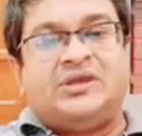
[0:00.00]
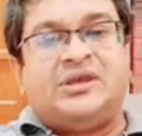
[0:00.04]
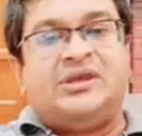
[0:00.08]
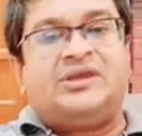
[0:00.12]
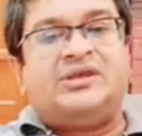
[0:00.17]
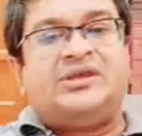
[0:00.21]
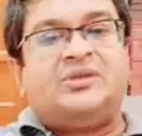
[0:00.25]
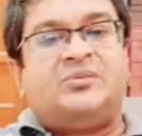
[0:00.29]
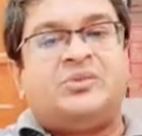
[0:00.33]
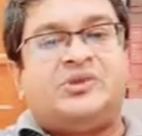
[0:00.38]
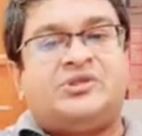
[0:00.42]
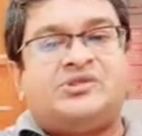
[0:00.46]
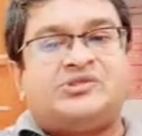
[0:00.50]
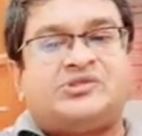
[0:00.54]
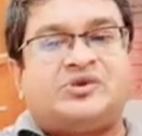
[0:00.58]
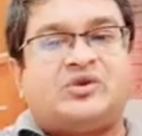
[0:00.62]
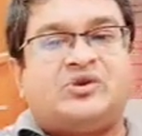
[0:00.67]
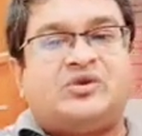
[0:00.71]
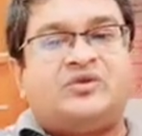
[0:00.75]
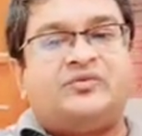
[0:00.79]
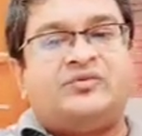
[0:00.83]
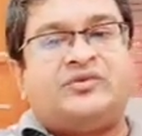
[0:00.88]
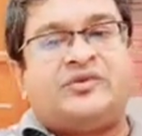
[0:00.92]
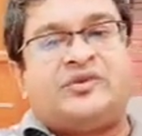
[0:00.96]
yet remains
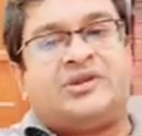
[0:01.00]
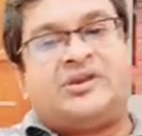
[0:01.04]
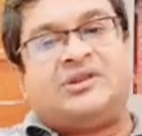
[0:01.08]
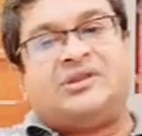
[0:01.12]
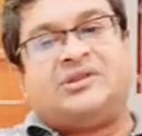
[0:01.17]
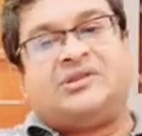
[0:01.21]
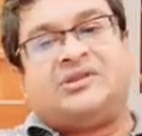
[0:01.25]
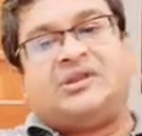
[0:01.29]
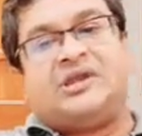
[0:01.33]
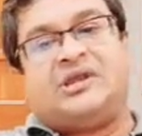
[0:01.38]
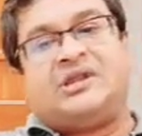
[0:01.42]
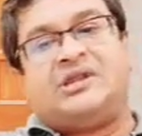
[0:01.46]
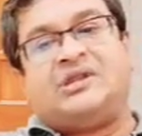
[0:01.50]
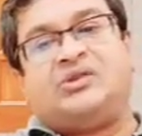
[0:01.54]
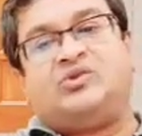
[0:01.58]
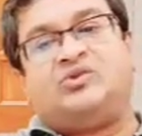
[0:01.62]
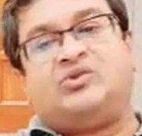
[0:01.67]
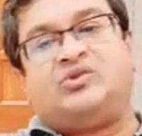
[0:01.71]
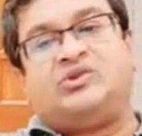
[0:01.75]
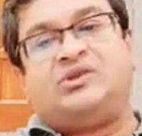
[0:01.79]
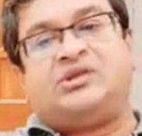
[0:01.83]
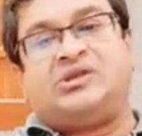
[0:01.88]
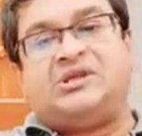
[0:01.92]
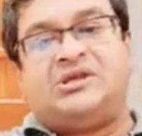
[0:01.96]
confident that it
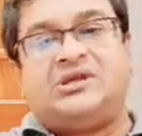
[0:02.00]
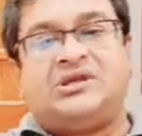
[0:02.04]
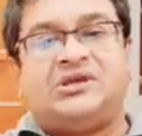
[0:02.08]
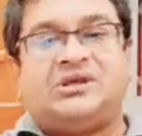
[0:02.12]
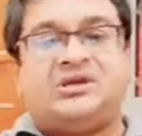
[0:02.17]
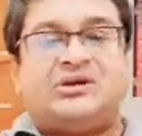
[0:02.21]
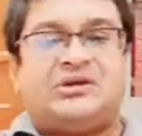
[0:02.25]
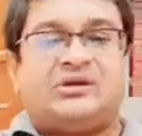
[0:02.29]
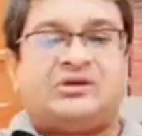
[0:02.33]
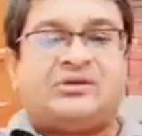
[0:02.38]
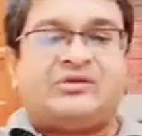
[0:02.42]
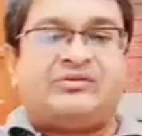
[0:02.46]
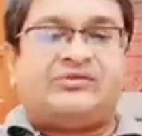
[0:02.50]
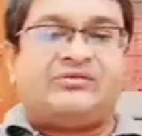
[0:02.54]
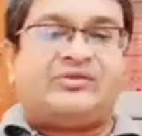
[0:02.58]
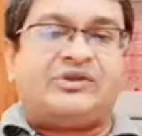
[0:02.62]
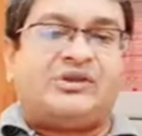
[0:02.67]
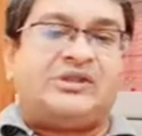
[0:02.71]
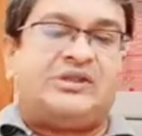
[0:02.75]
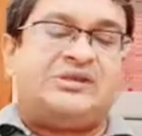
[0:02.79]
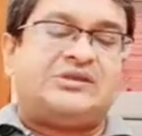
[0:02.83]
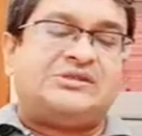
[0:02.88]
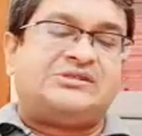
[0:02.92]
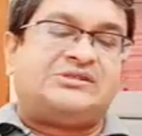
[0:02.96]
would tear
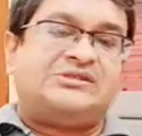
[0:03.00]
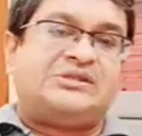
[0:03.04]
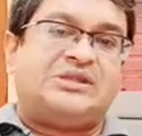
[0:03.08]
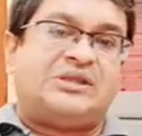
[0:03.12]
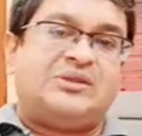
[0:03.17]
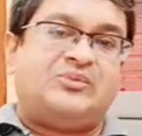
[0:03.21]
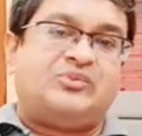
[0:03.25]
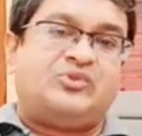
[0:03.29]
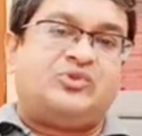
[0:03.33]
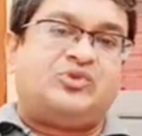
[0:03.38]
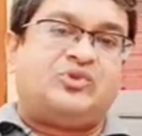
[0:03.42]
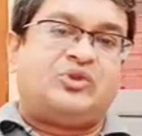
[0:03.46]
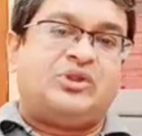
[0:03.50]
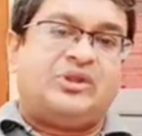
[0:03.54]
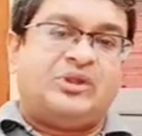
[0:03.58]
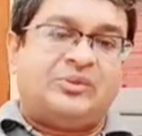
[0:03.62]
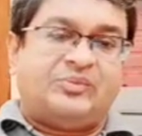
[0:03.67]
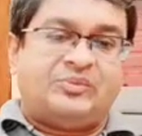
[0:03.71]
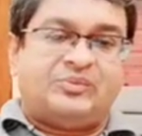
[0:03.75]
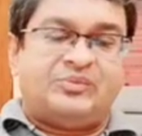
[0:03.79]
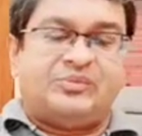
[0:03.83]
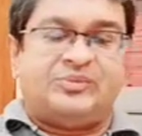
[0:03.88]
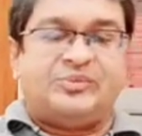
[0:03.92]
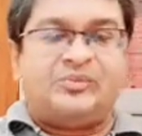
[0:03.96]
Felix limb to
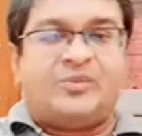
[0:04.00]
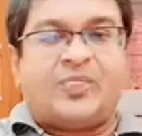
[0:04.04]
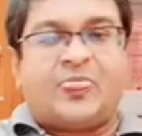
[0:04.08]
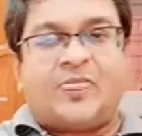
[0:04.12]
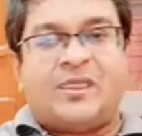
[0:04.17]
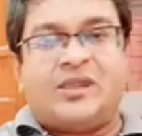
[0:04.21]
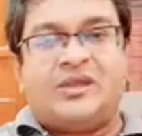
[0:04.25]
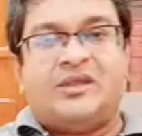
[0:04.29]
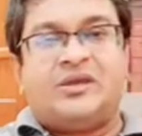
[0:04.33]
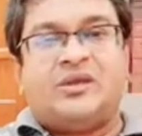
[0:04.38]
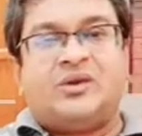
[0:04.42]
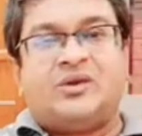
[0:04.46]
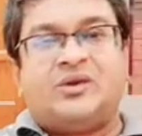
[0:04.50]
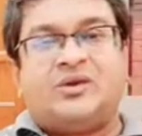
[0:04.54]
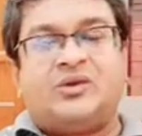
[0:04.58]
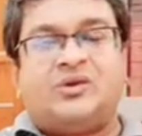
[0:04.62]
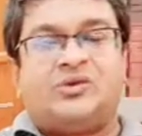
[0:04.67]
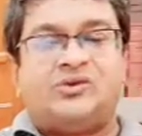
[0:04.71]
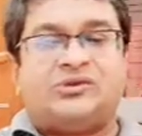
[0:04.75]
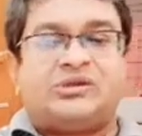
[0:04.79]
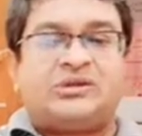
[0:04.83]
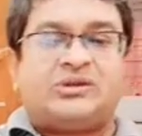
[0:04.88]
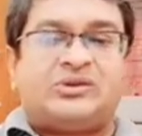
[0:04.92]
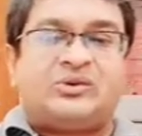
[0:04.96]
limb,
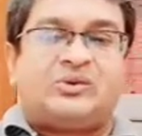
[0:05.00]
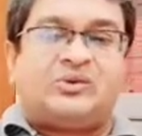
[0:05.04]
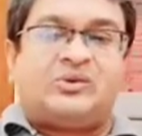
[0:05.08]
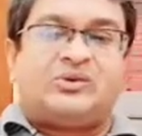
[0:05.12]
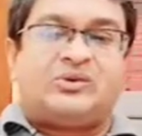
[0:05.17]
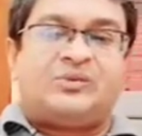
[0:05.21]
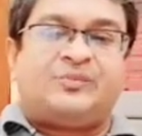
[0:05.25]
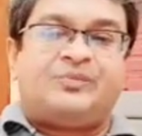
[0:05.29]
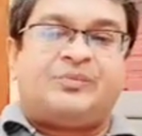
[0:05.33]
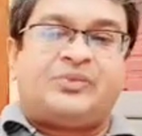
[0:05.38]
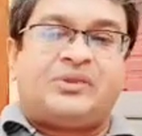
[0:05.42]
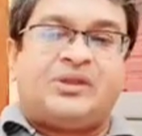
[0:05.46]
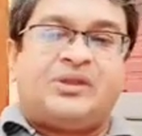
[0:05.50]
quote unquote.